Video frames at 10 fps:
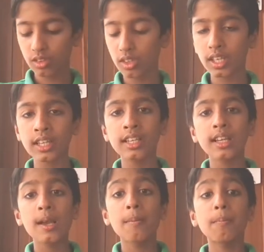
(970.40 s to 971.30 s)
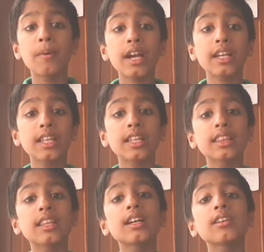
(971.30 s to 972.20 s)
Okay, but
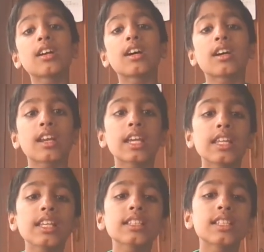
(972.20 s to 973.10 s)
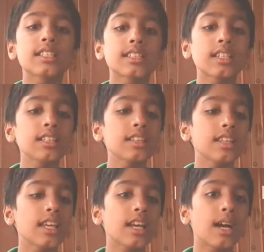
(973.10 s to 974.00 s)
in the rainy season
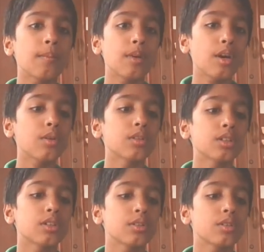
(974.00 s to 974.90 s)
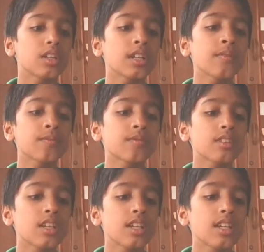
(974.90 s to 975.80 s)
they come out. Okay,
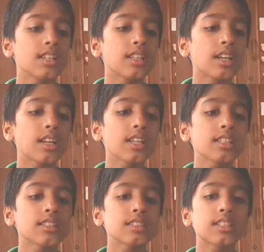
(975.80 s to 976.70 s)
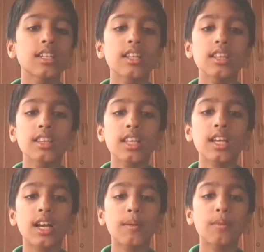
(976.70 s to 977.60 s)
in the rainy season
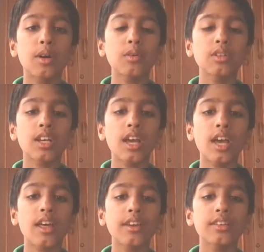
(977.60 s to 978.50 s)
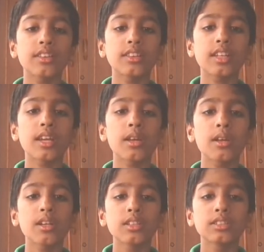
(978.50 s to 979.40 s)
they come out and
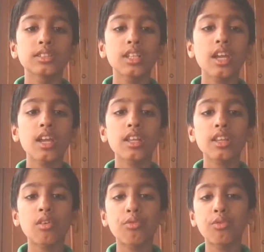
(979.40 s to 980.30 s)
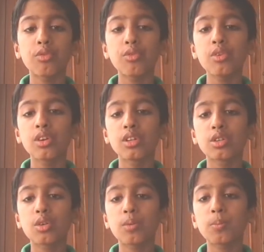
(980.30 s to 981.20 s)
they stay in the full
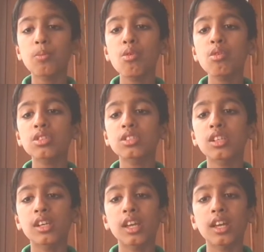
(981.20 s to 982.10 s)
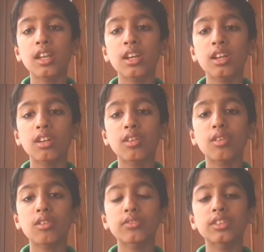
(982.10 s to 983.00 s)
topmost layer
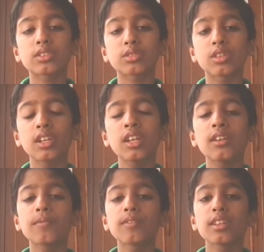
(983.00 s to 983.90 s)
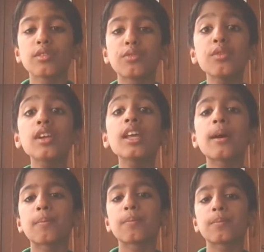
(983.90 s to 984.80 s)
of the soil, fully
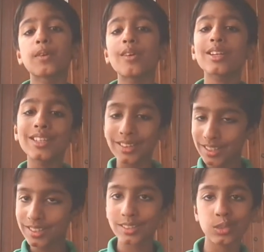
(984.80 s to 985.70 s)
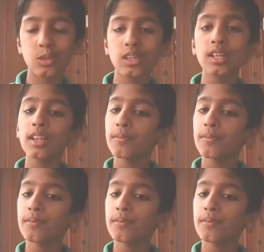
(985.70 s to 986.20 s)
up, not in the soil,